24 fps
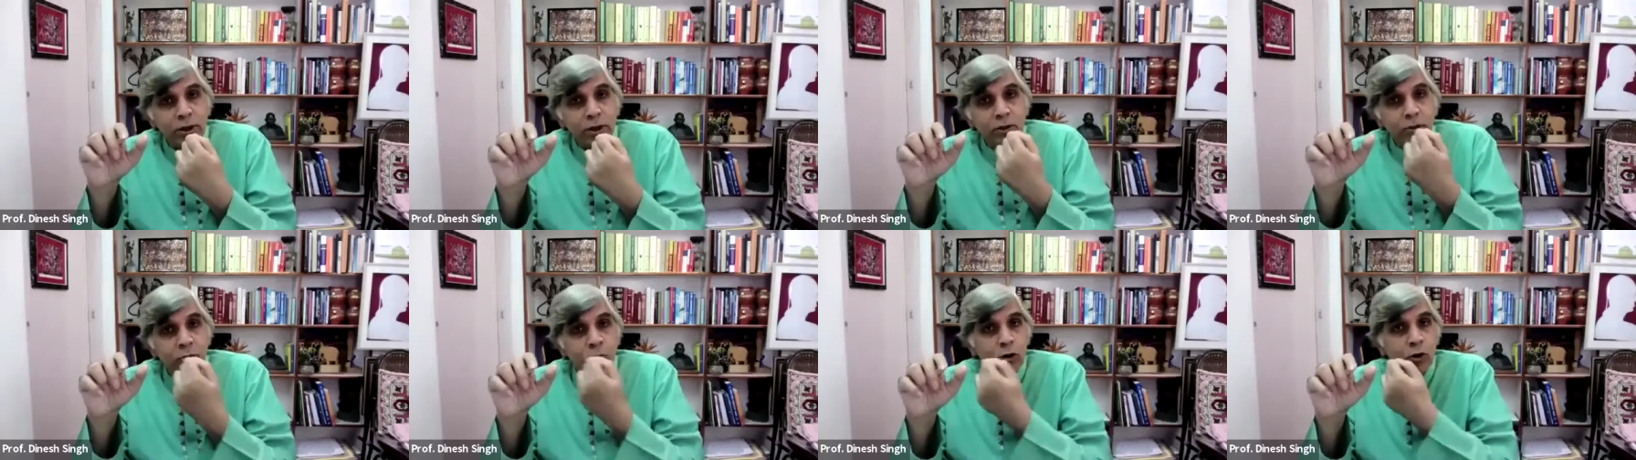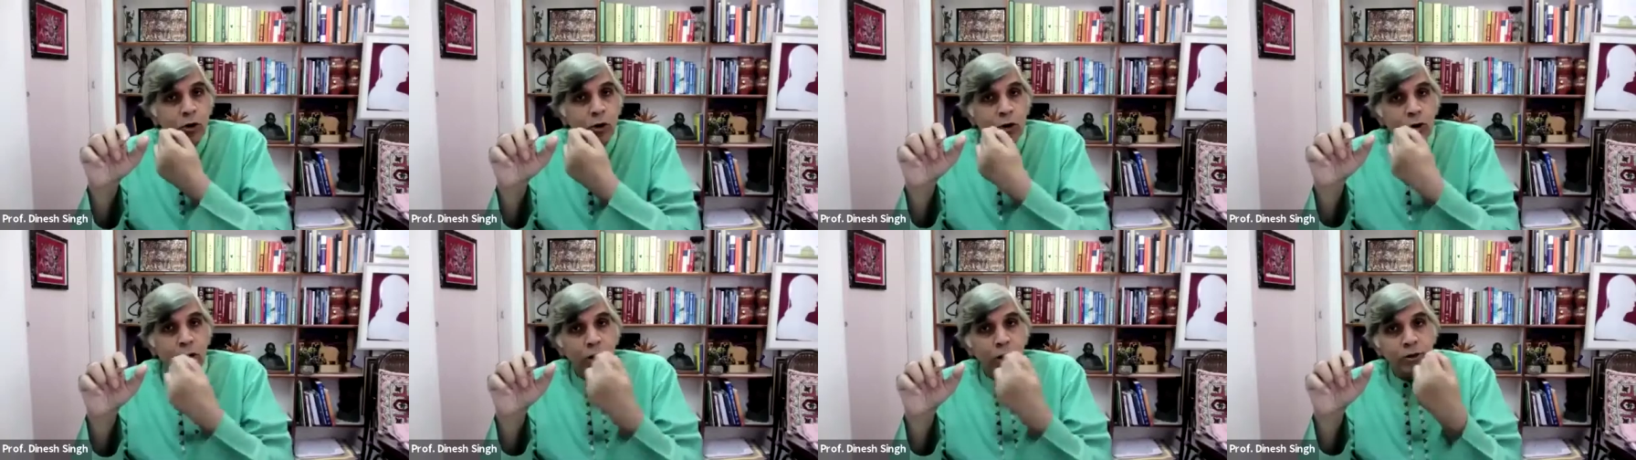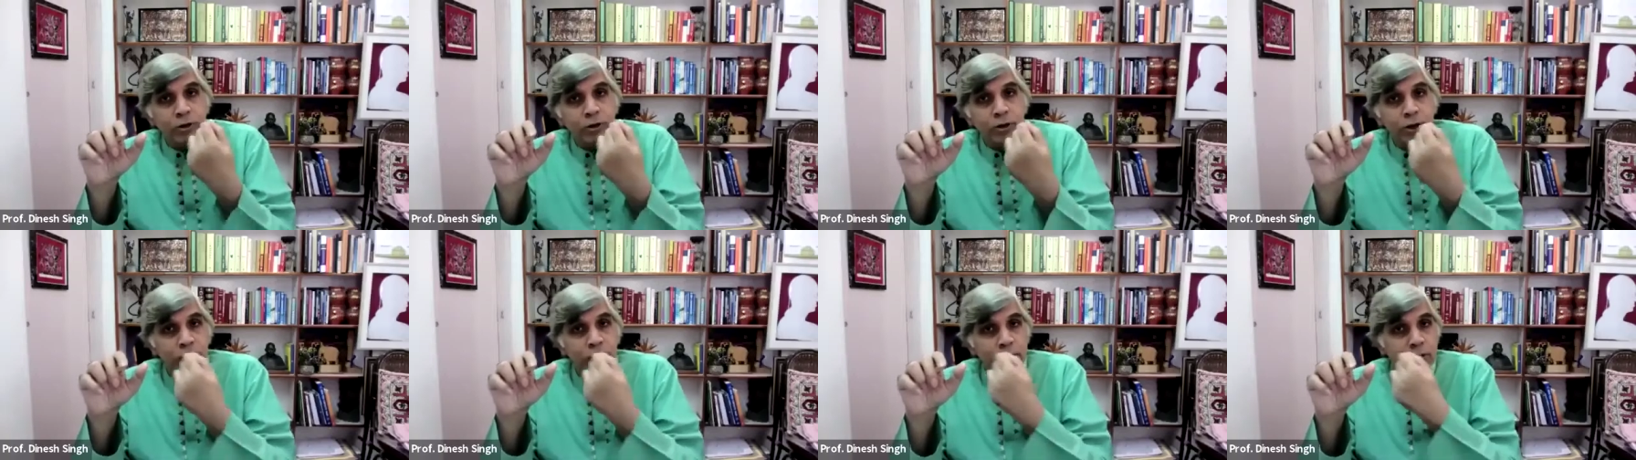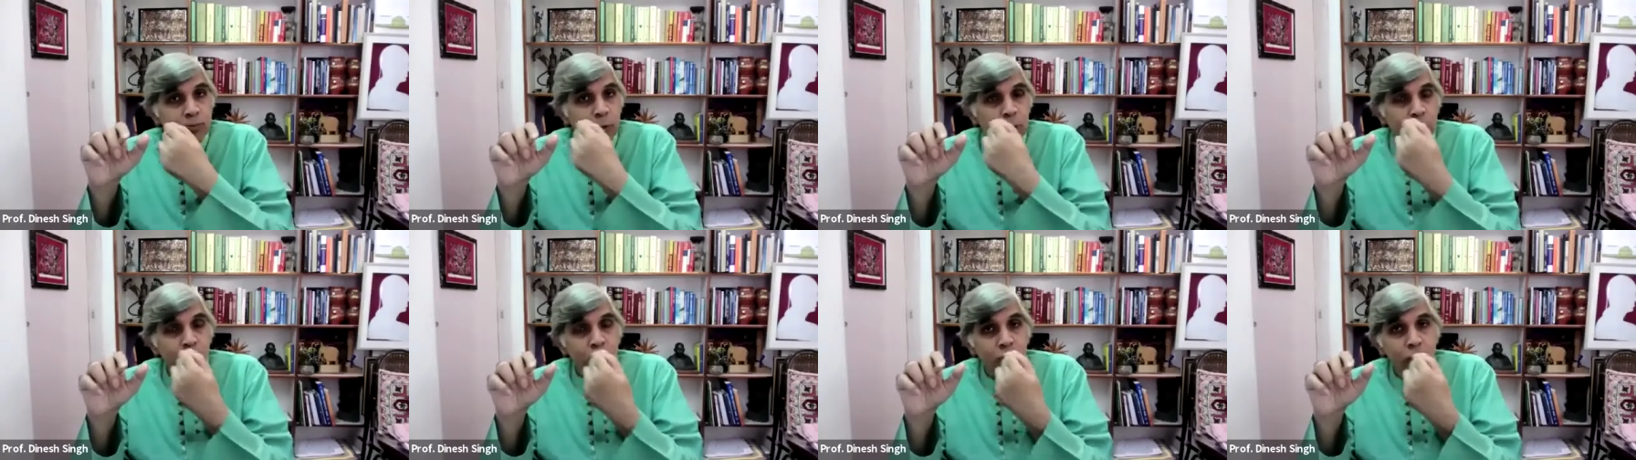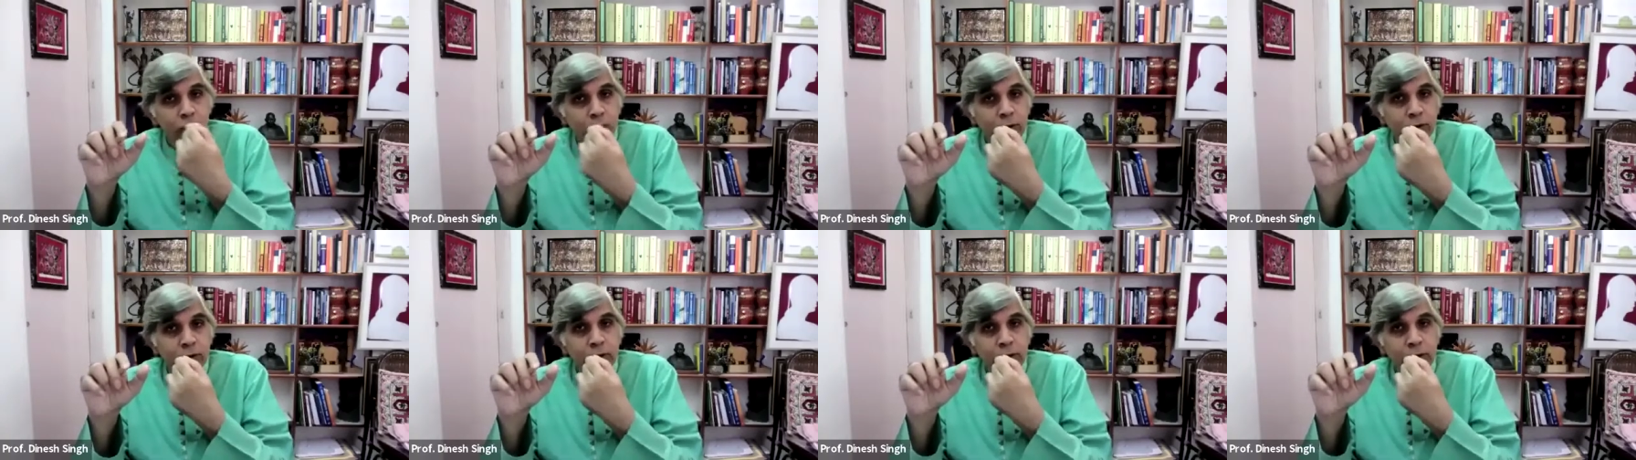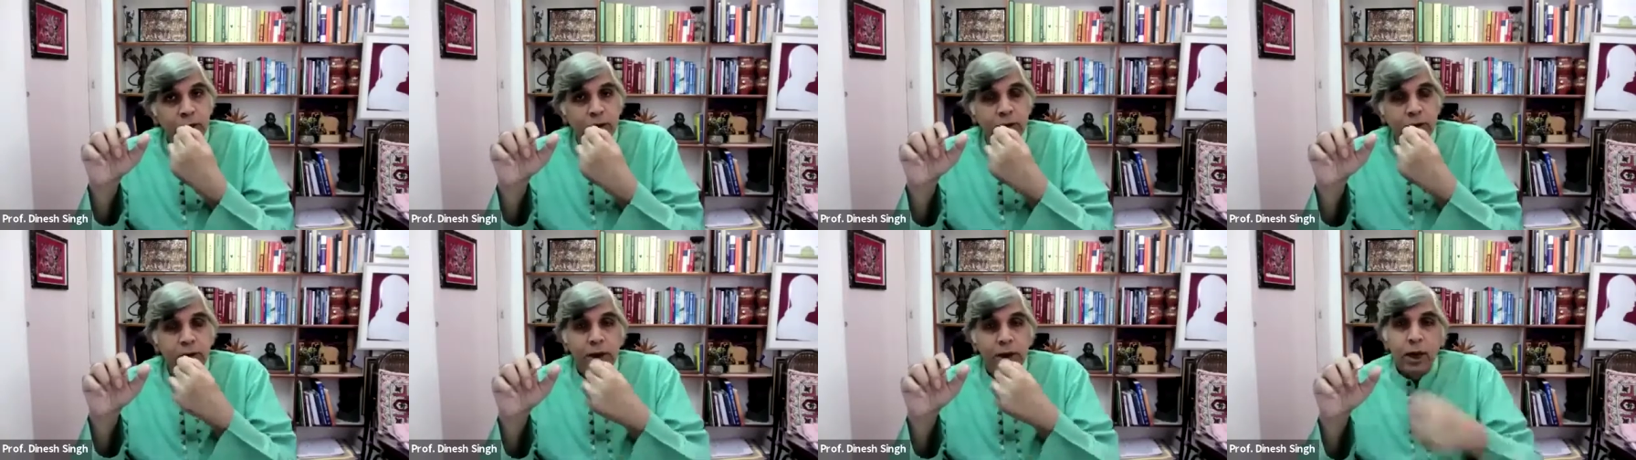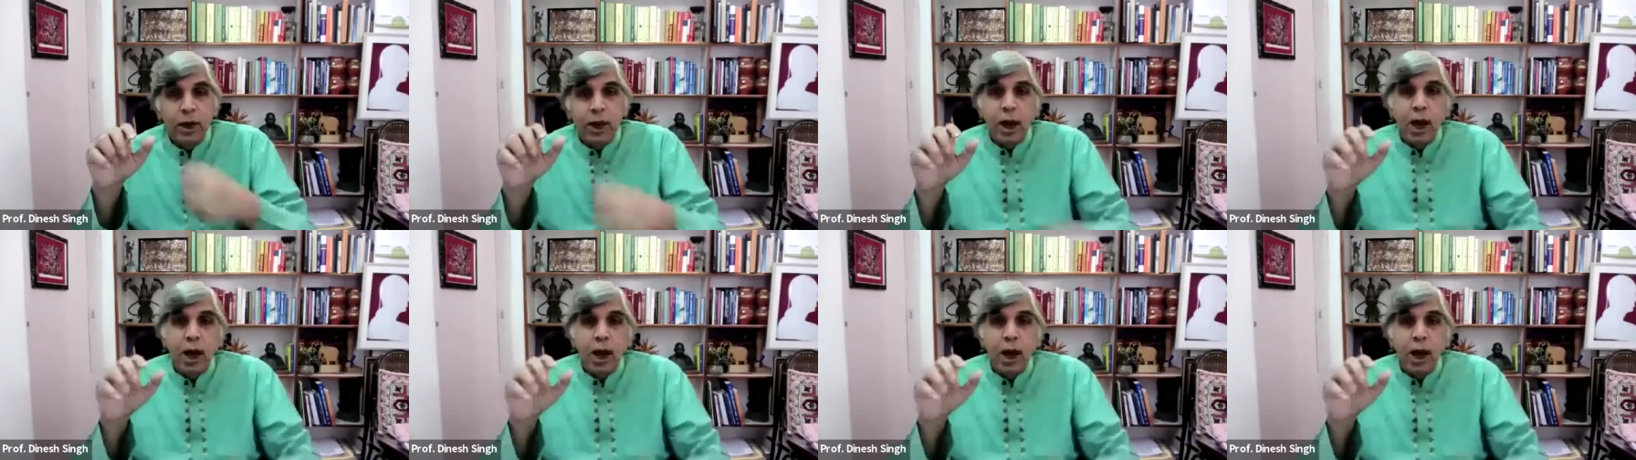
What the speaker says: into your nostrils, both nostrils,